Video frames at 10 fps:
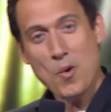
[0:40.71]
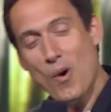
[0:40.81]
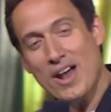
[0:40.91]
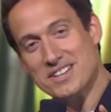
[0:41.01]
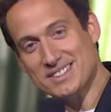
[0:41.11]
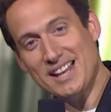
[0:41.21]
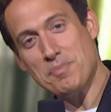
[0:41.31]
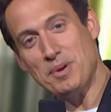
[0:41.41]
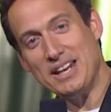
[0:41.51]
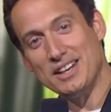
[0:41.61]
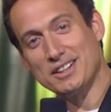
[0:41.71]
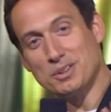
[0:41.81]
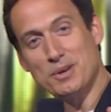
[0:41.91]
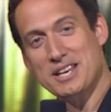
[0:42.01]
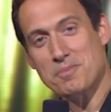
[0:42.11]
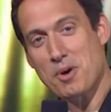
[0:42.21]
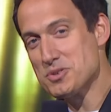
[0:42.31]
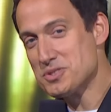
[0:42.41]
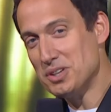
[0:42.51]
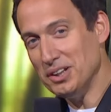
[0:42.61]
Want to stop eating three of the
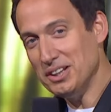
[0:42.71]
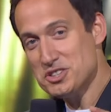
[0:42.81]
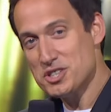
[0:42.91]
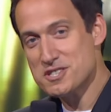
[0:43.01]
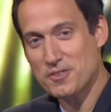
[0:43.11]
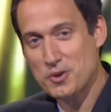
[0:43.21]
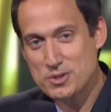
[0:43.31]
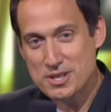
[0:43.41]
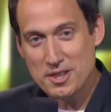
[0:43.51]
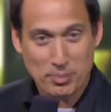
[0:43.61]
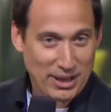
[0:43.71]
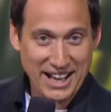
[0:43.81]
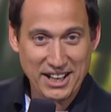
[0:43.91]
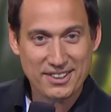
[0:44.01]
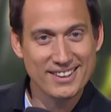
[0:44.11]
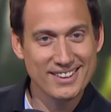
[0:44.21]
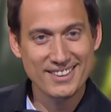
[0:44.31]
most delicious foods on the planet?